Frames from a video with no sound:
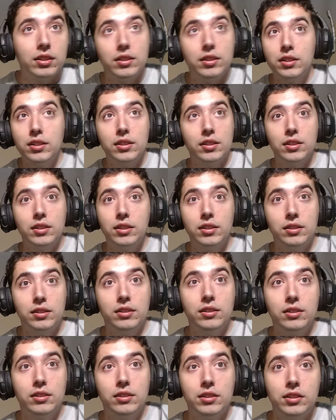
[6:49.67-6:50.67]
His
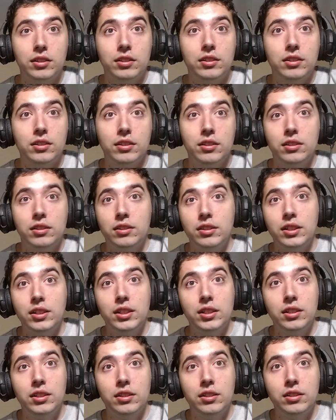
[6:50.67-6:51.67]
yard only to find
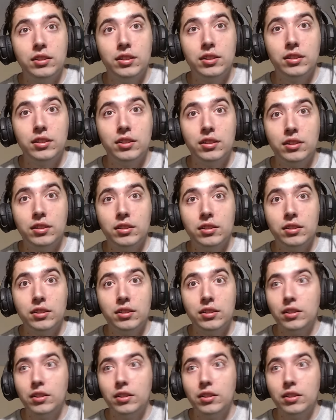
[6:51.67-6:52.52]
a dead body,